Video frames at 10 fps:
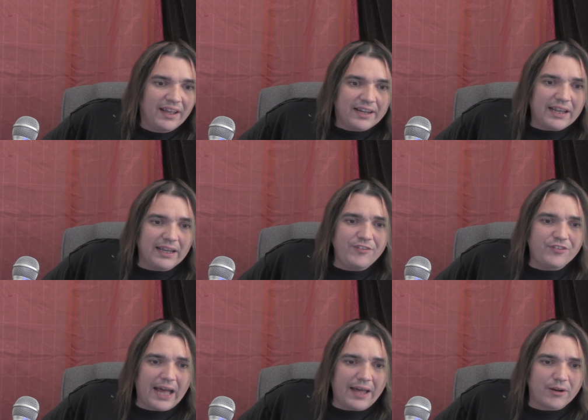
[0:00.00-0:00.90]
Khalif's
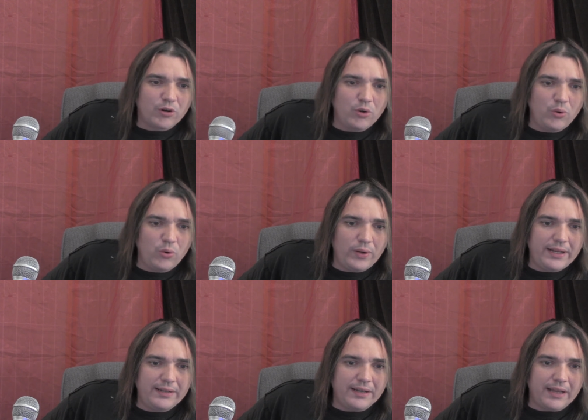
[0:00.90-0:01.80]
daughter, who
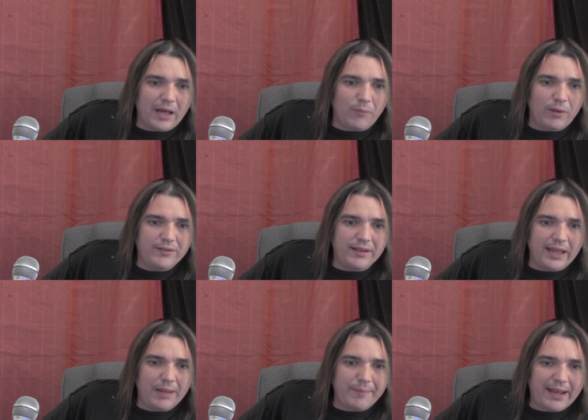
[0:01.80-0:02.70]
he did not want to
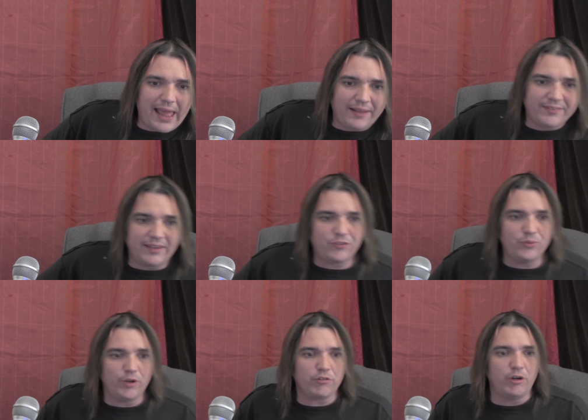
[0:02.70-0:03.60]
name, had access
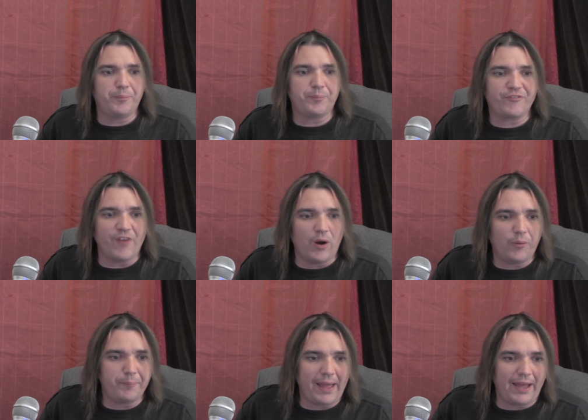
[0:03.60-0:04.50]
to a group
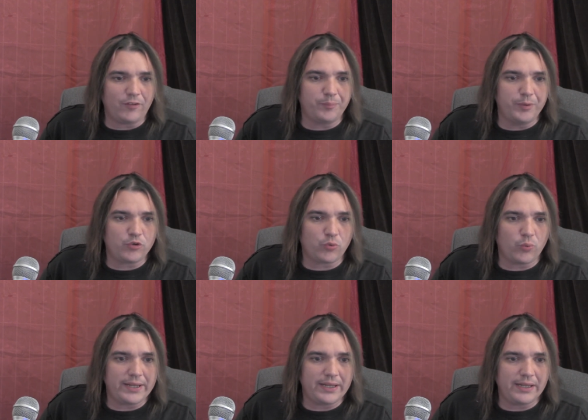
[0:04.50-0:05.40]
phone passed
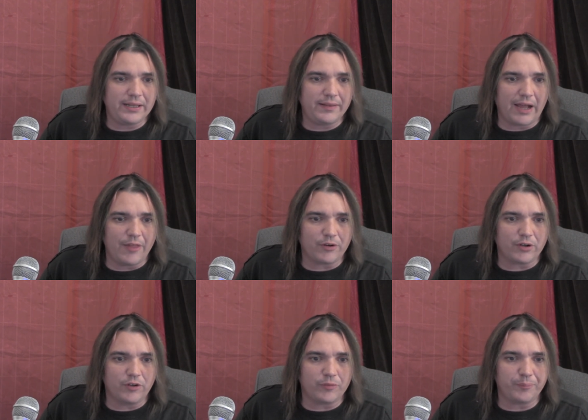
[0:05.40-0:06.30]
between other
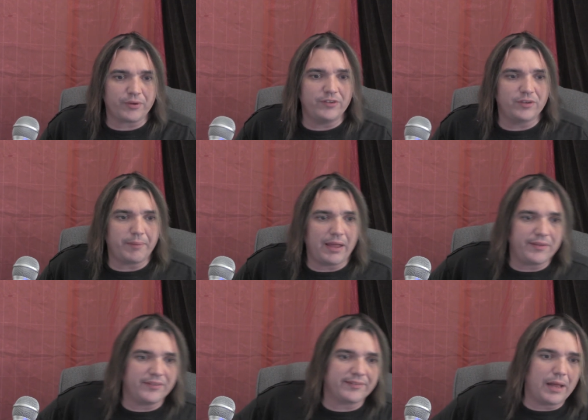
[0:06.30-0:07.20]
girls imprisoned by
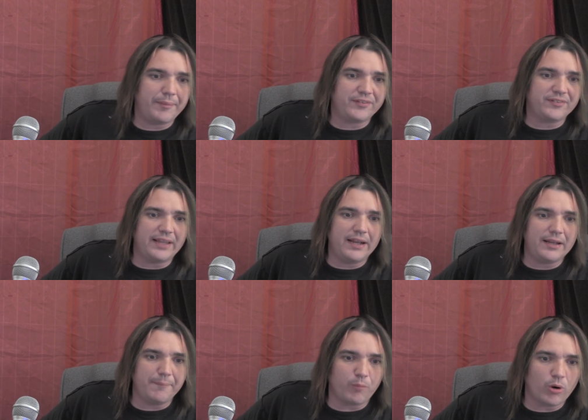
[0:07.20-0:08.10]
the Islamic State
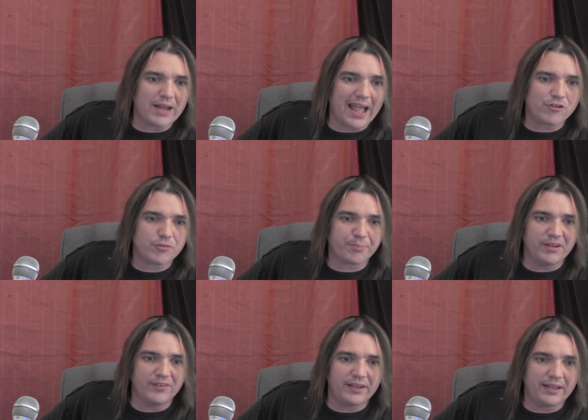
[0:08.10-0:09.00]
in Bordash
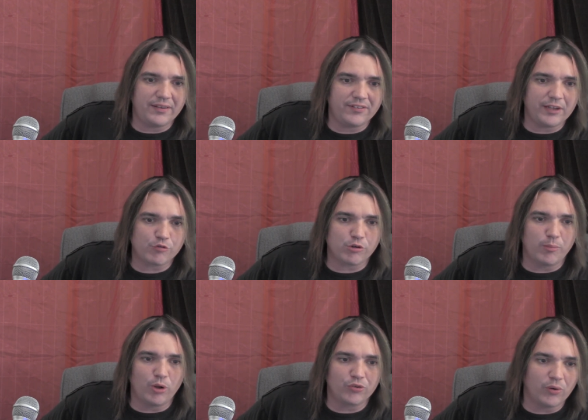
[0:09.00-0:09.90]
prison in central
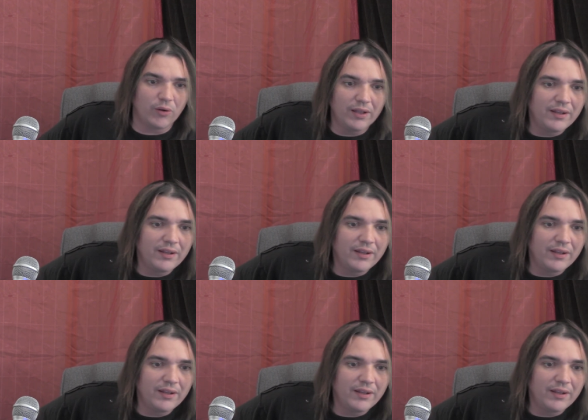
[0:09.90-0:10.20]
Mosul.